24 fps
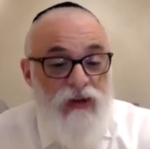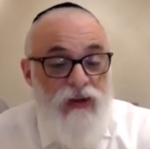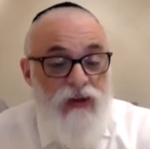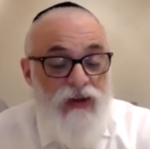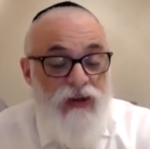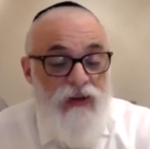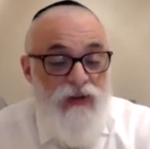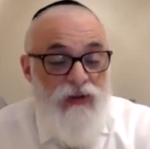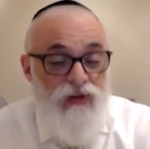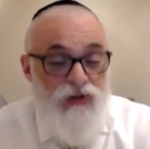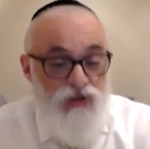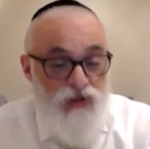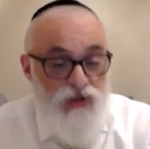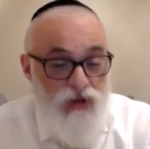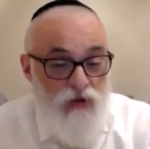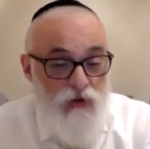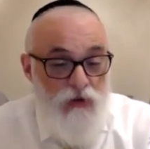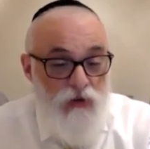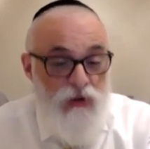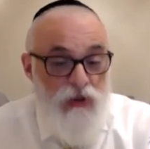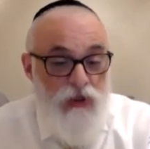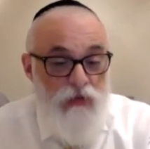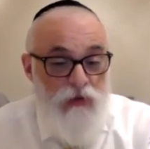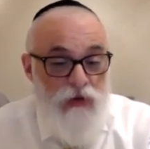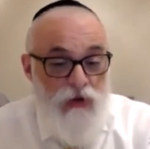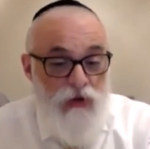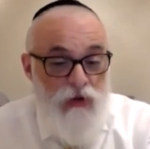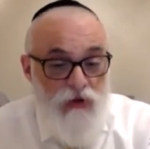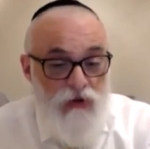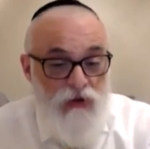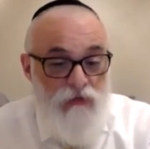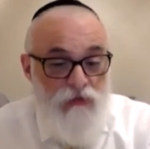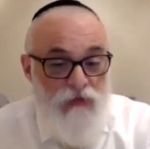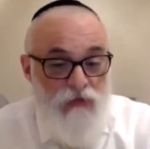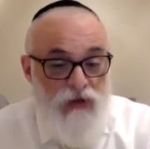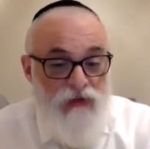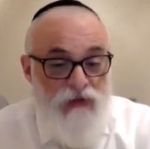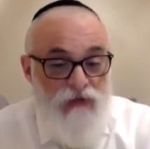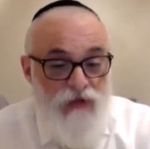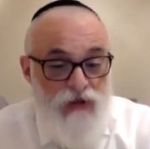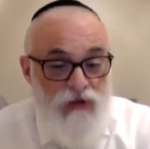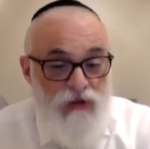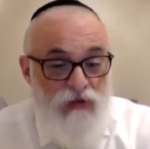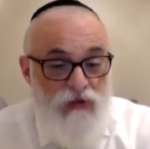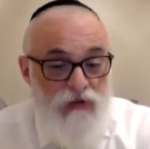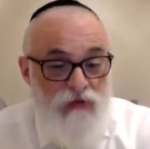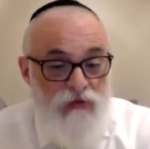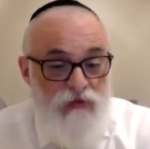And in general, that's been Adam
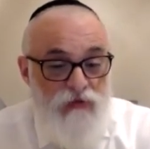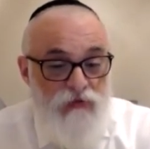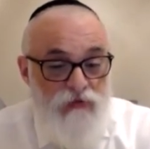l'chaveilei.